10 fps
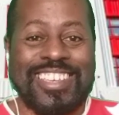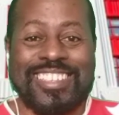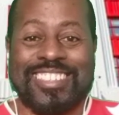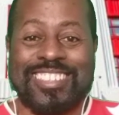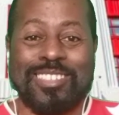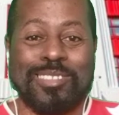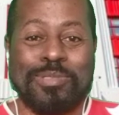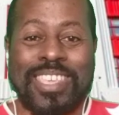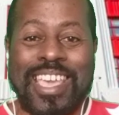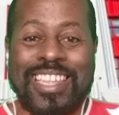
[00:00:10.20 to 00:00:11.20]
it seems to
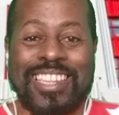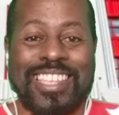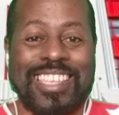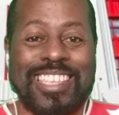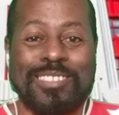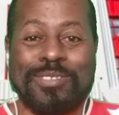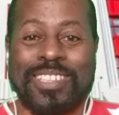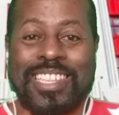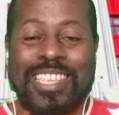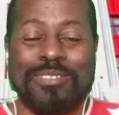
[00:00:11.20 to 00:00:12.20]
be getting
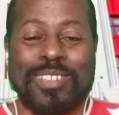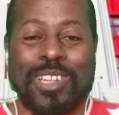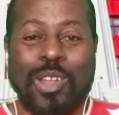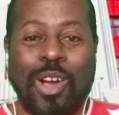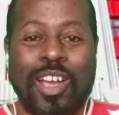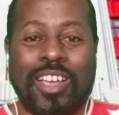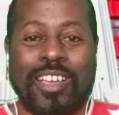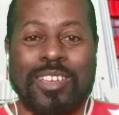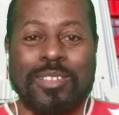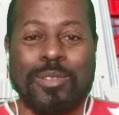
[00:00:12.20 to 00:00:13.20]
even even
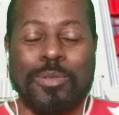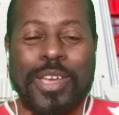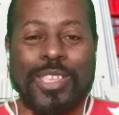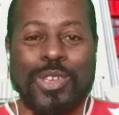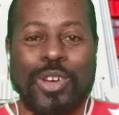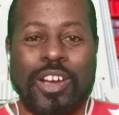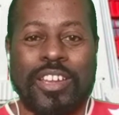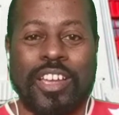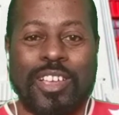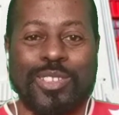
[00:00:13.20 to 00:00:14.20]
longer when you are
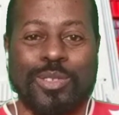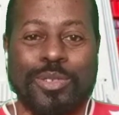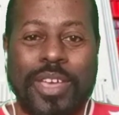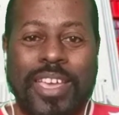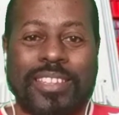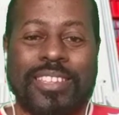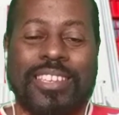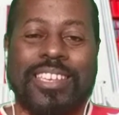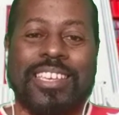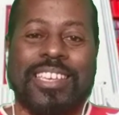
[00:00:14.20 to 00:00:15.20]
an Arsenal fan.
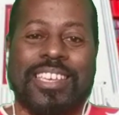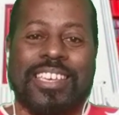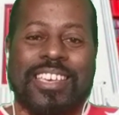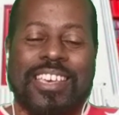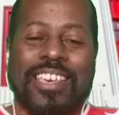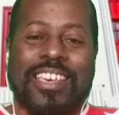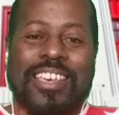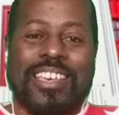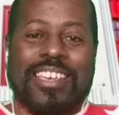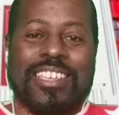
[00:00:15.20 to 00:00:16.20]

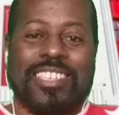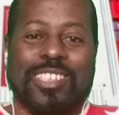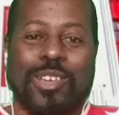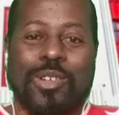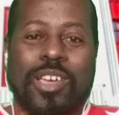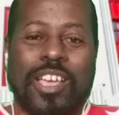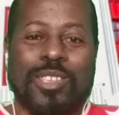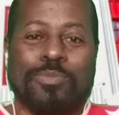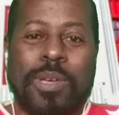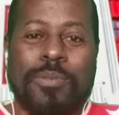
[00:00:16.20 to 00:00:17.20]
So a
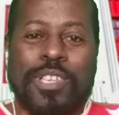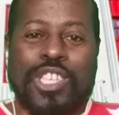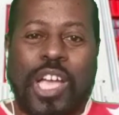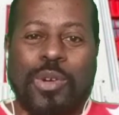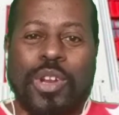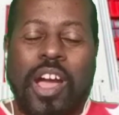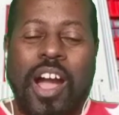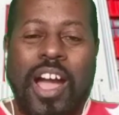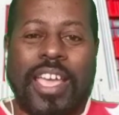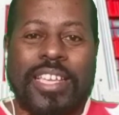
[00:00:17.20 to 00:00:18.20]
bit of a Jekyll and
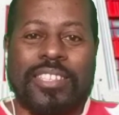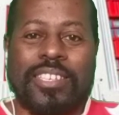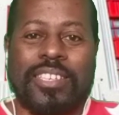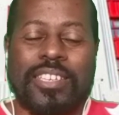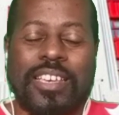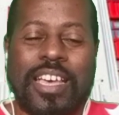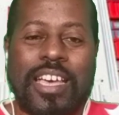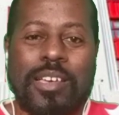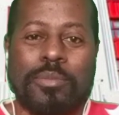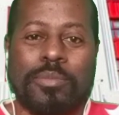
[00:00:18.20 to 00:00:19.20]
Hyde
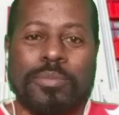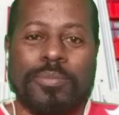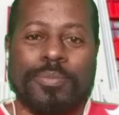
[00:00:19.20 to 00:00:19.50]
um,